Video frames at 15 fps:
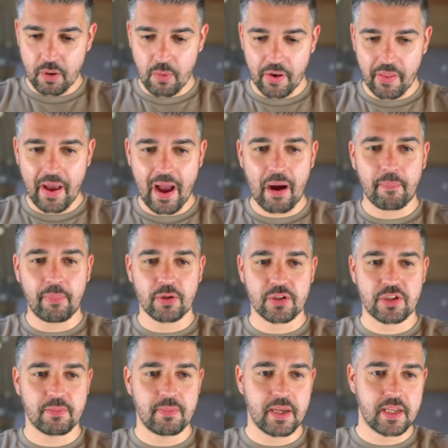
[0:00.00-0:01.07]
the output to
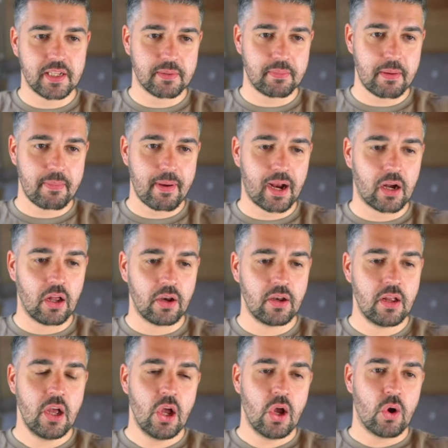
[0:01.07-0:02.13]
be bang on.
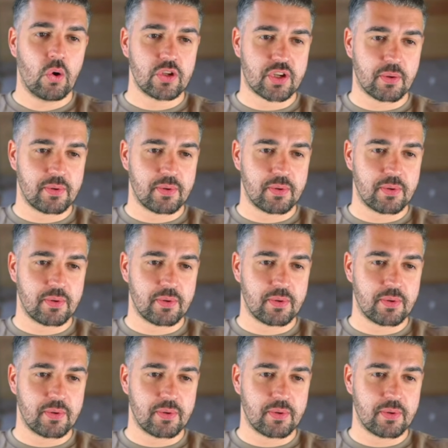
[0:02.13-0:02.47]
So it's